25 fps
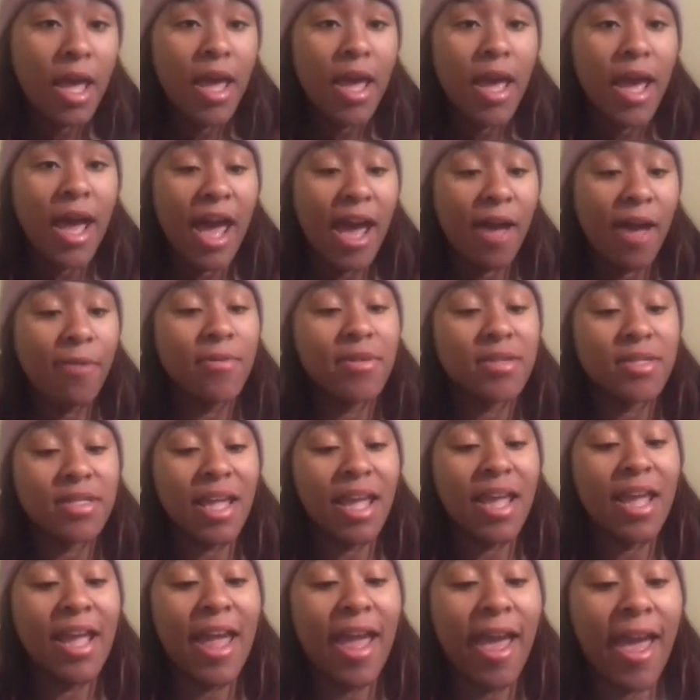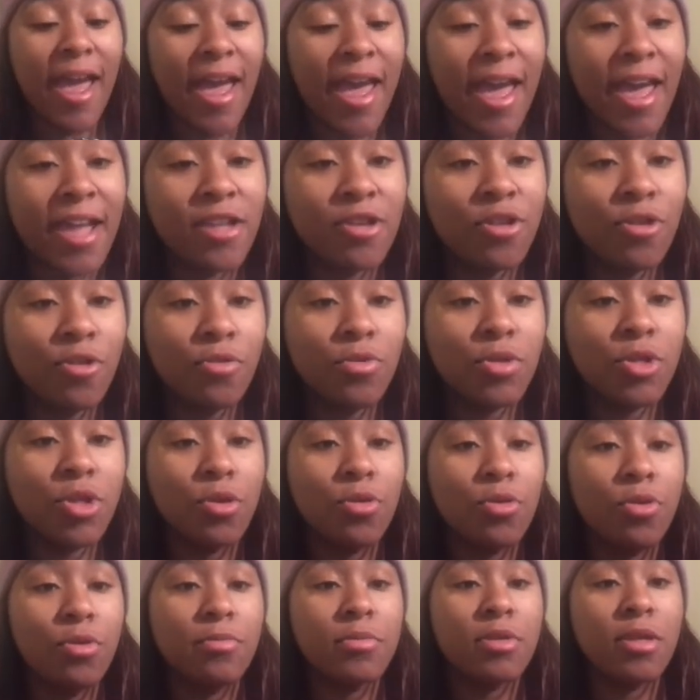I would say add
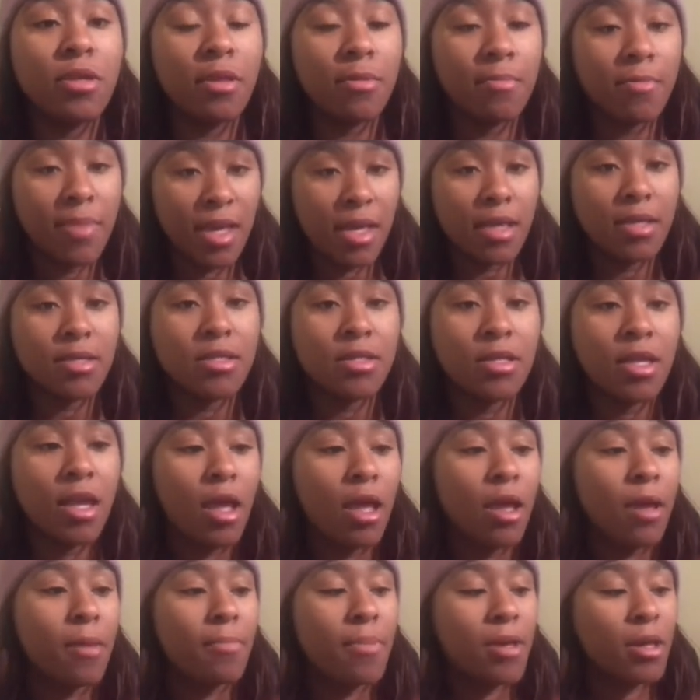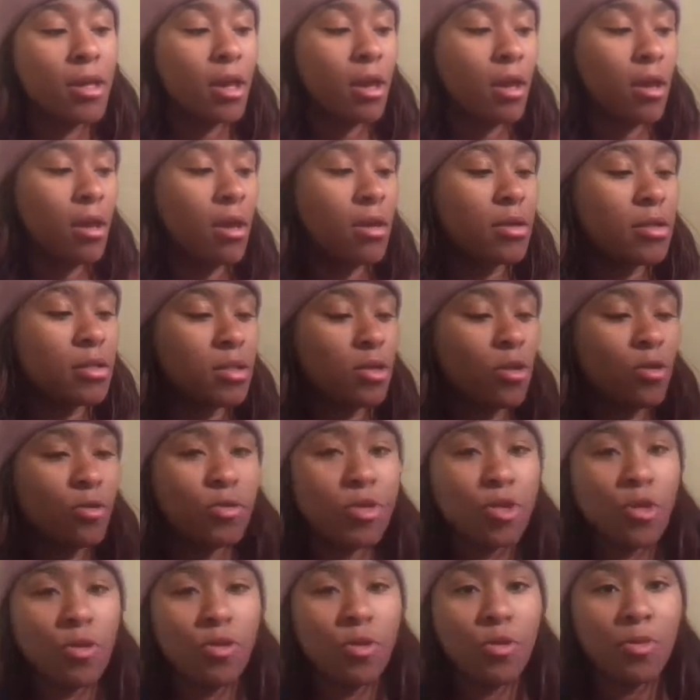YouTube to the mix, because
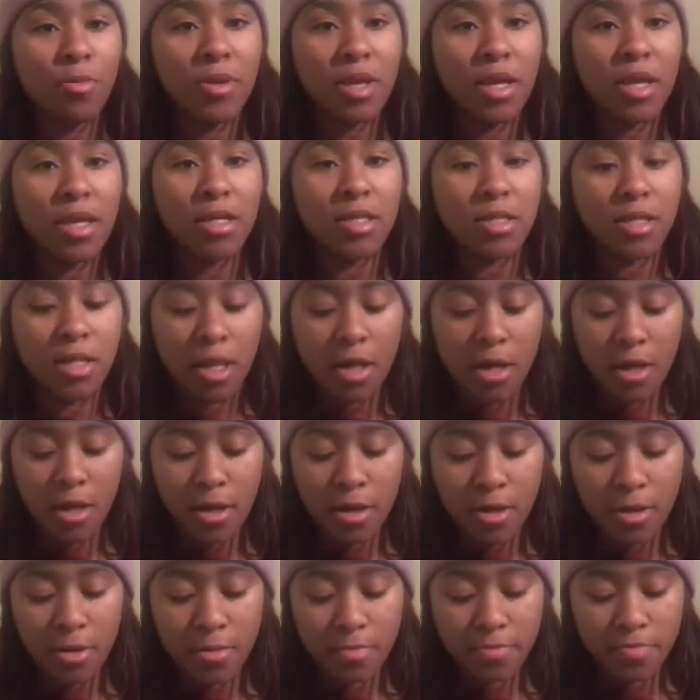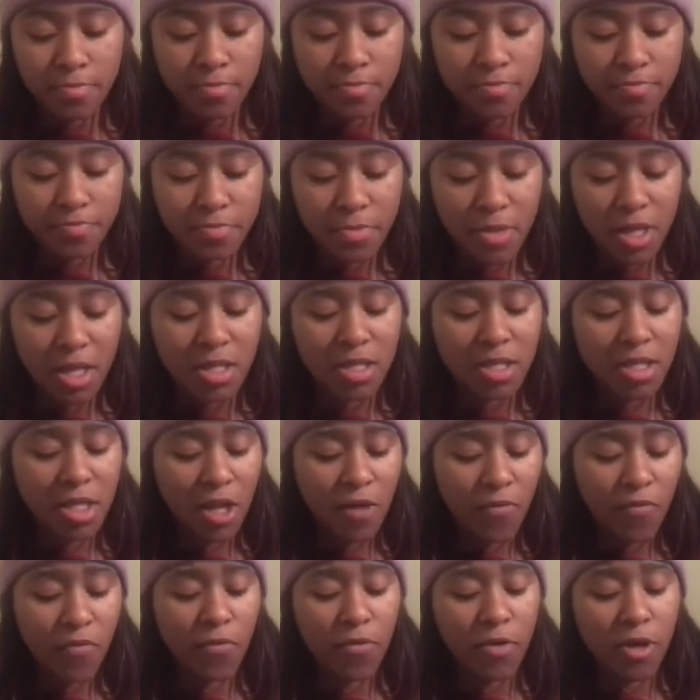YouTube is
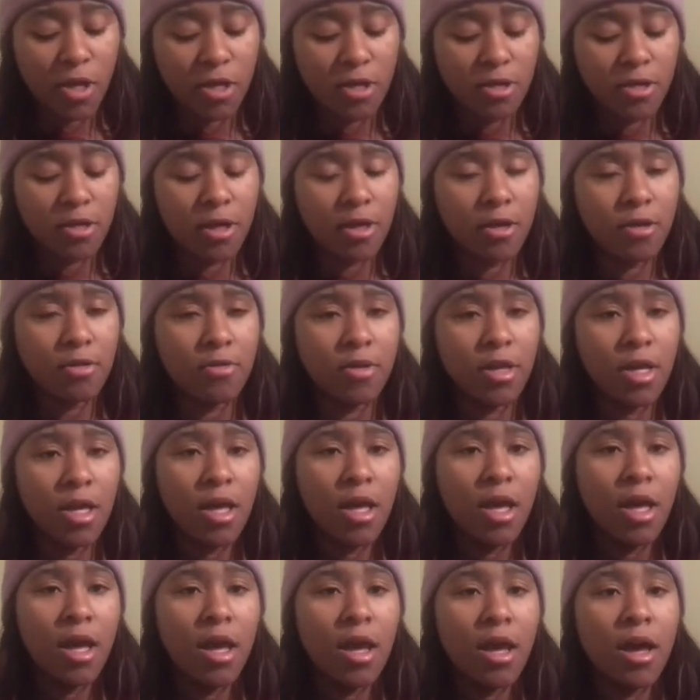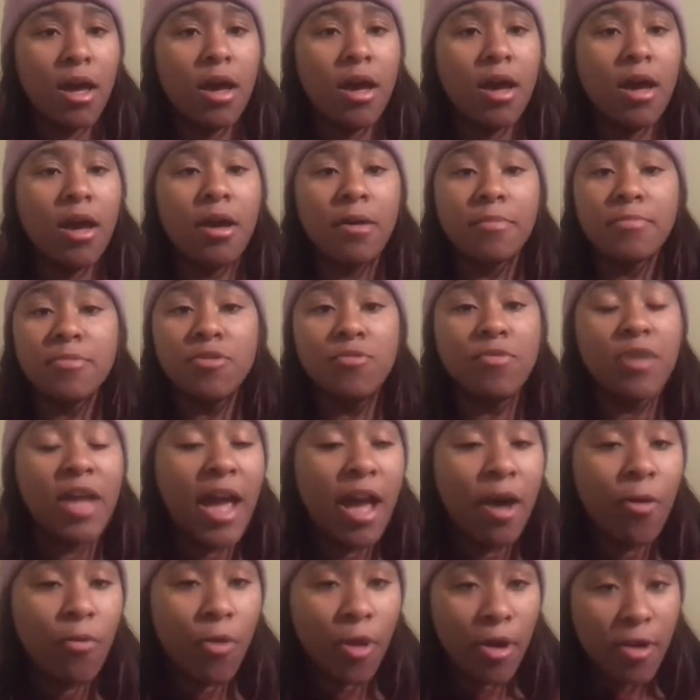different, you know. Do
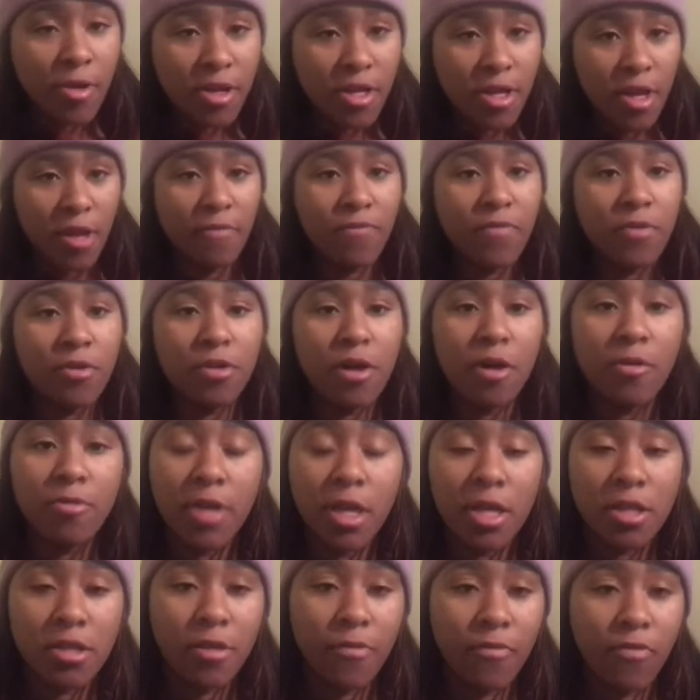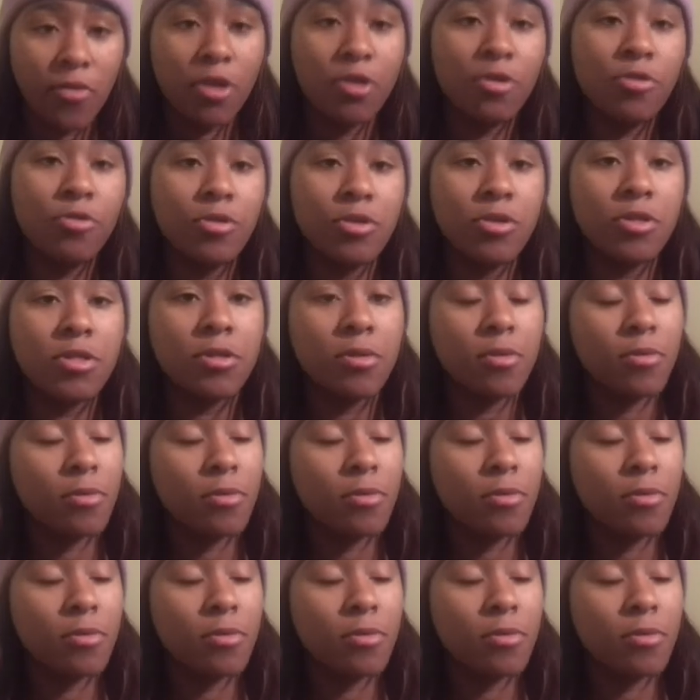not worry if you don't get the views.